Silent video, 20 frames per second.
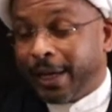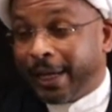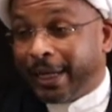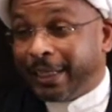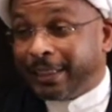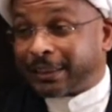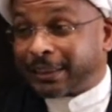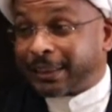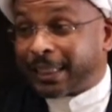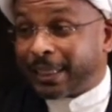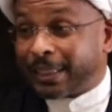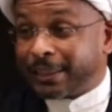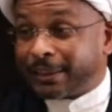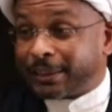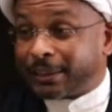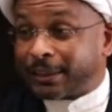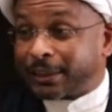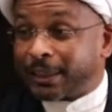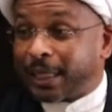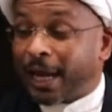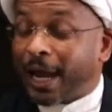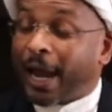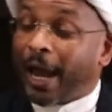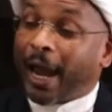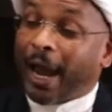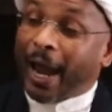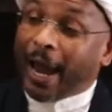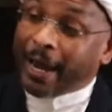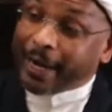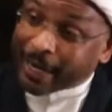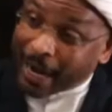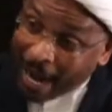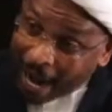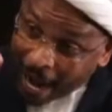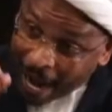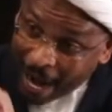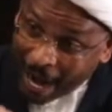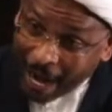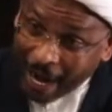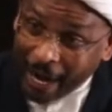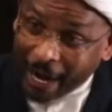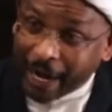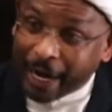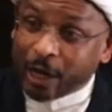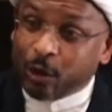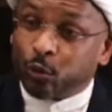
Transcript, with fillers: He says, and I